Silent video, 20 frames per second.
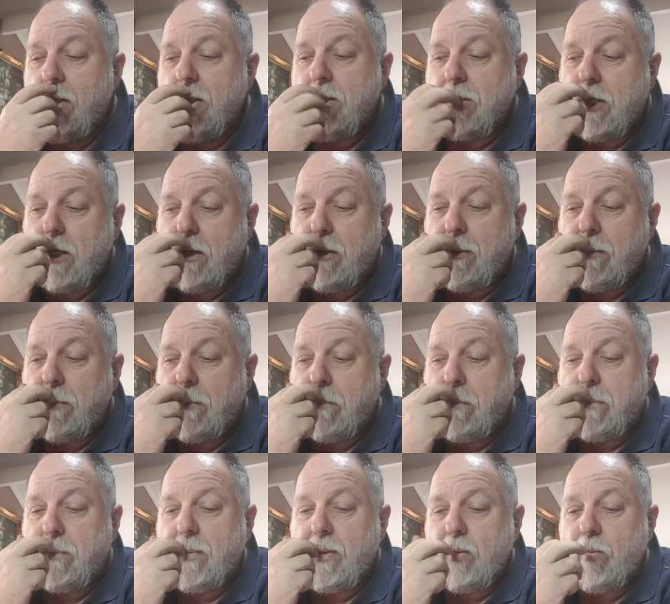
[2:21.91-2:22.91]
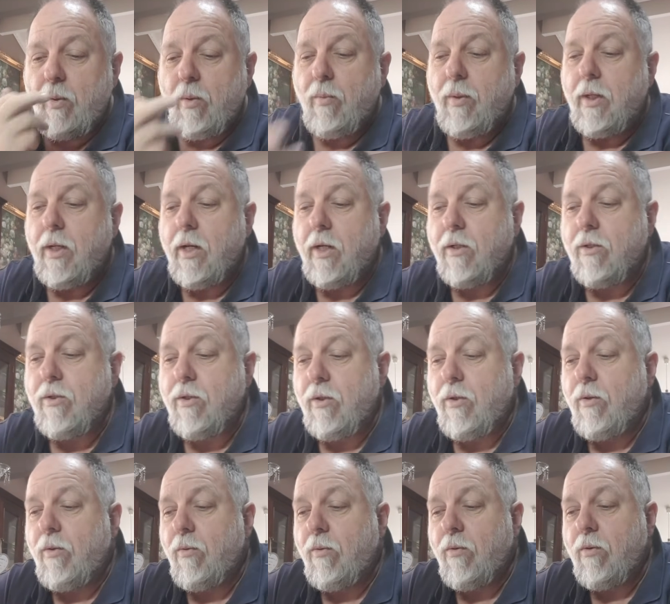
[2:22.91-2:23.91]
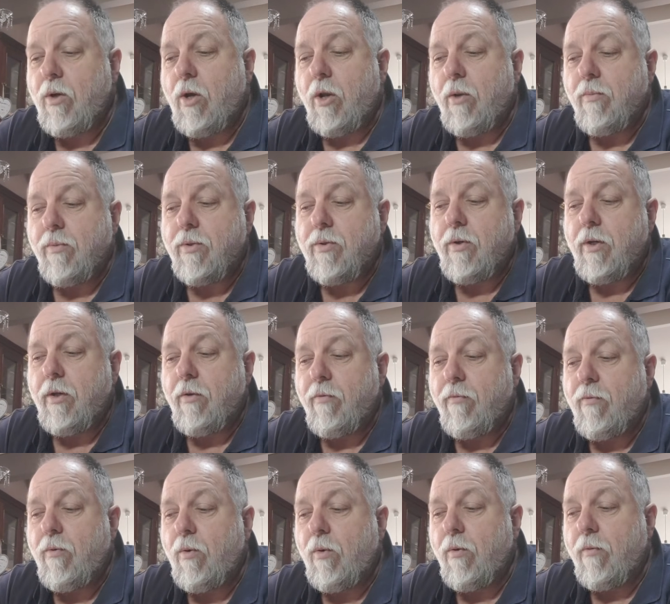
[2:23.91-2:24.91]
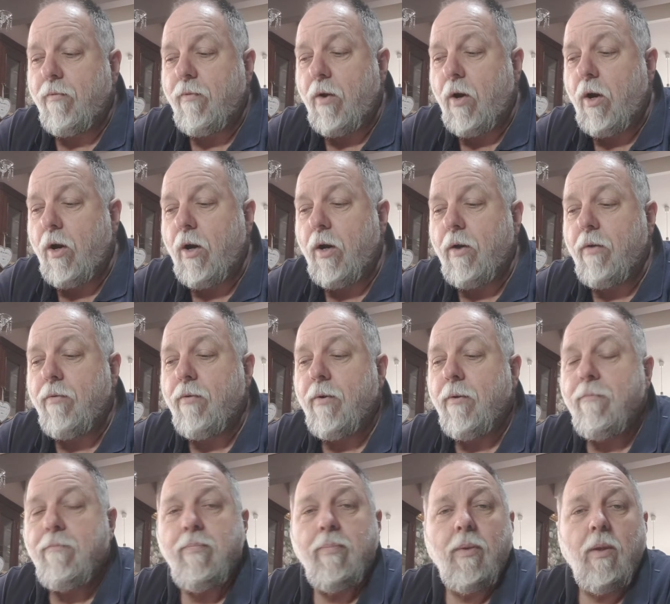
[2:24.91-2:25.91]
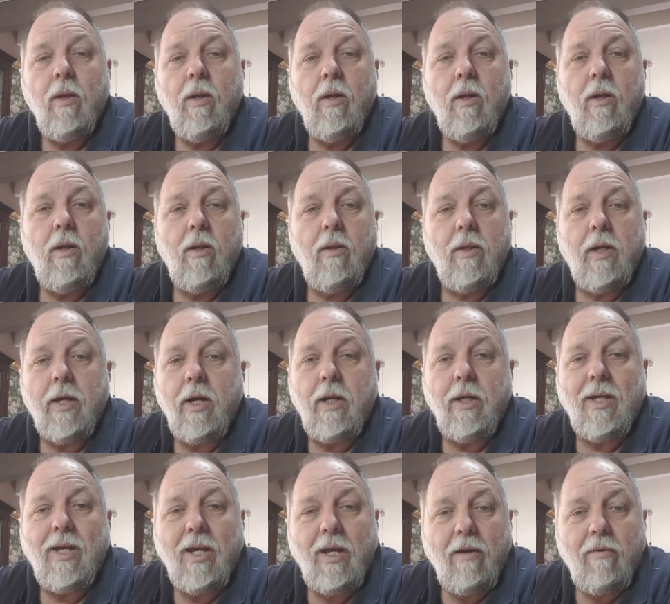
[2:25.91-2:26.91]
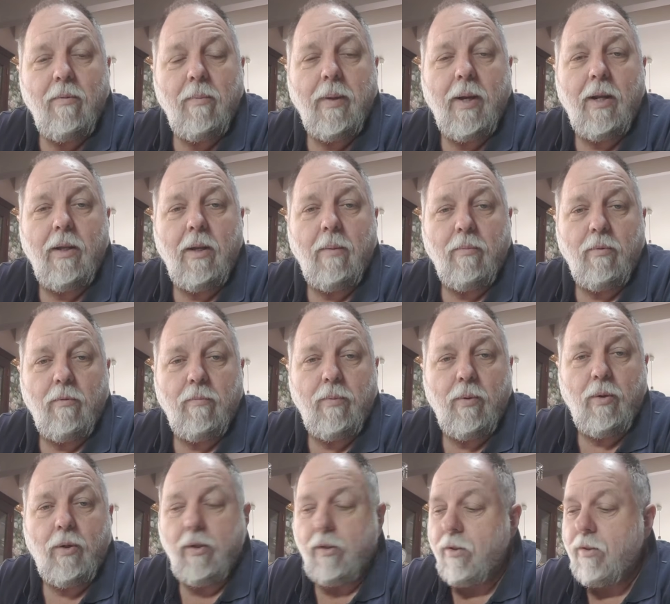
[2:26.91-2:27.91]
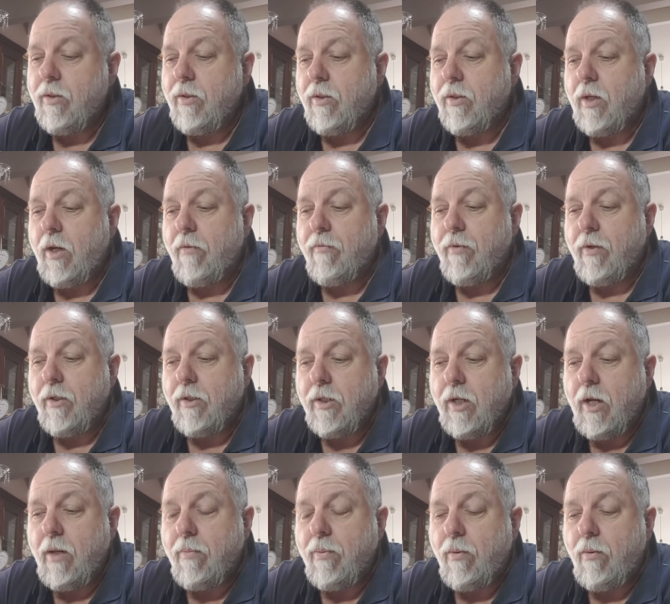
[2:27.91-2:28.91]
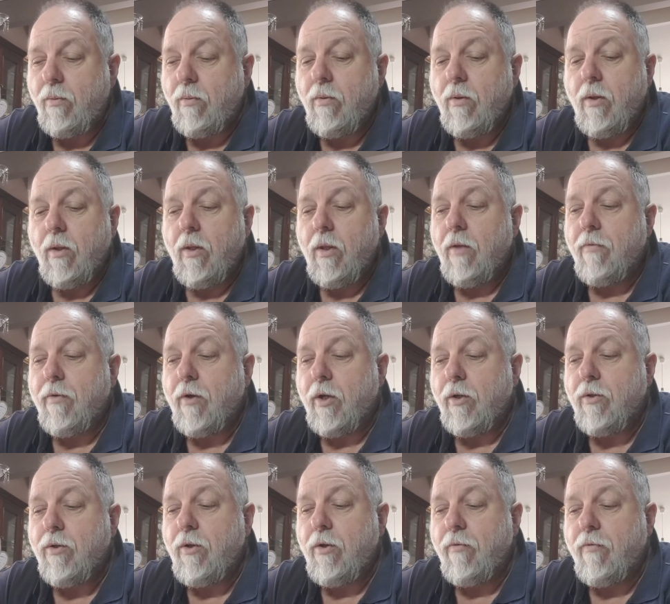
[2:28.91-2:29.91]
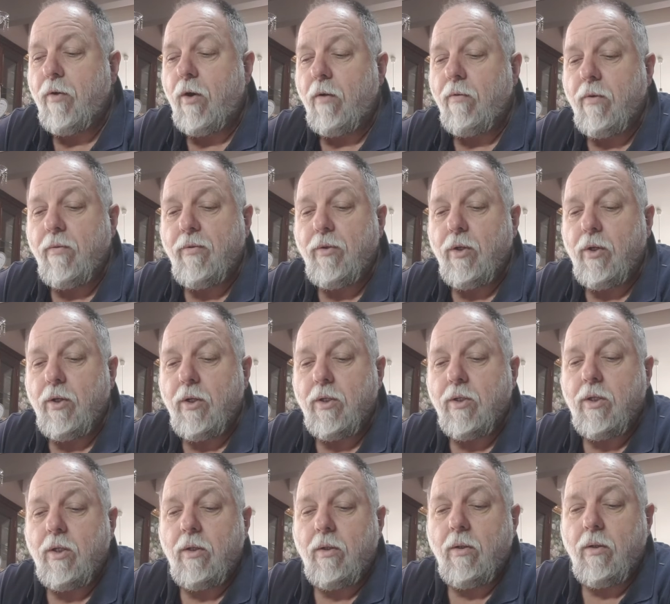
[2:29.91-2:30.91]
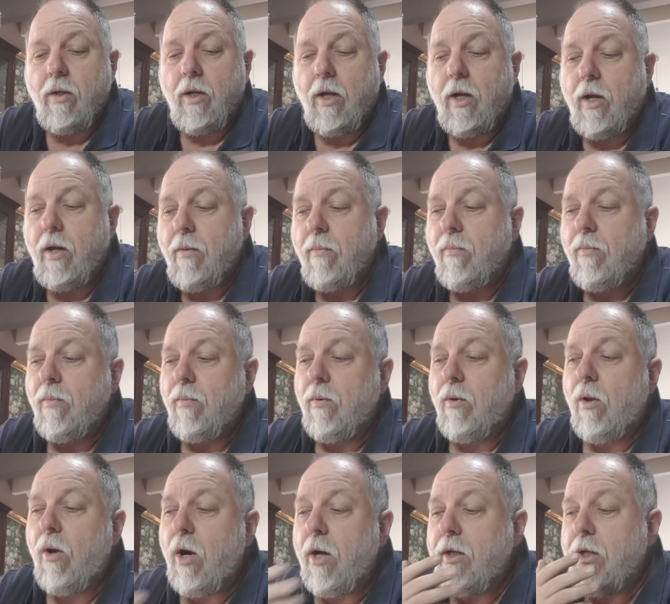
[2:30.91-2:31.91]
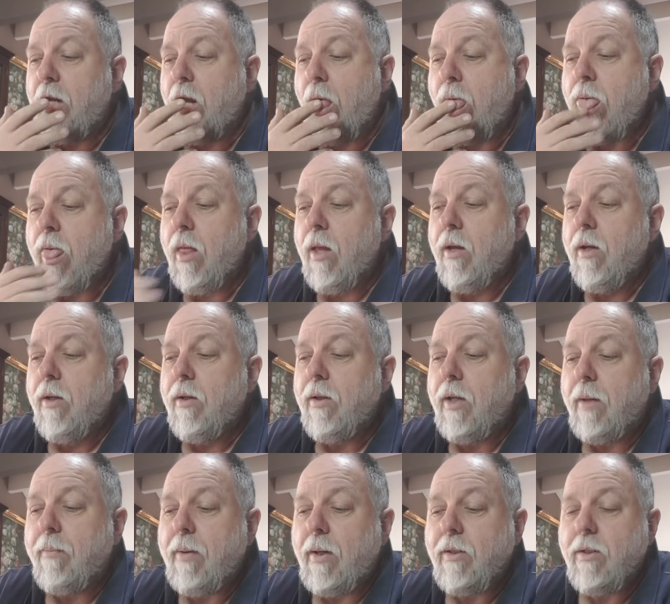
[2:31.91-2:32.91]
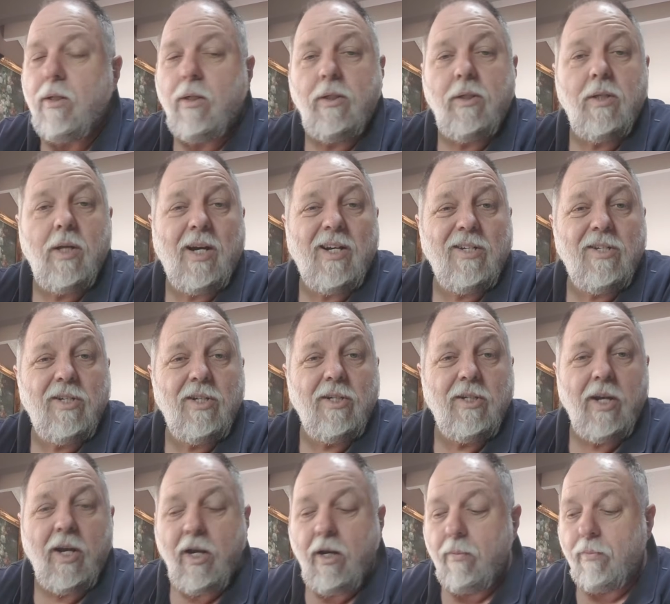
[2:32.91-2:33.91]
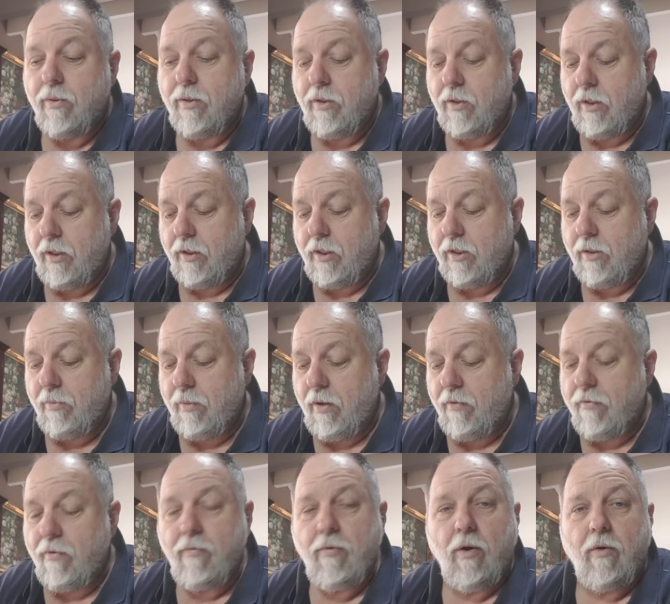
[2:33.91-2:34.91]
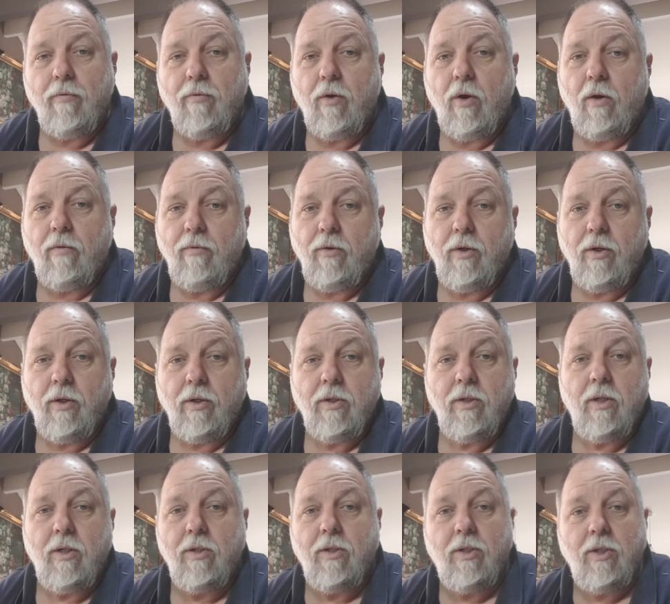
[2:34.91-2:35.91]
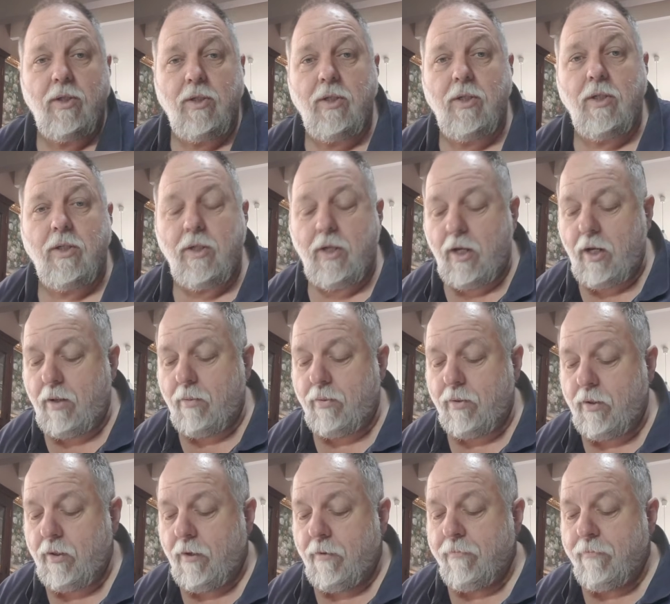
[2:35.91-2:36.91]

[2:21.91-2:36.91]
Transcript: So when we get to columns 3 and 4 and 5, they don't care about number of points. So for example, if I've got 2 to 5 living units in lighting, they basically say 6 amps. It doesn't matter if I've got 5 units, it's just 6 amps.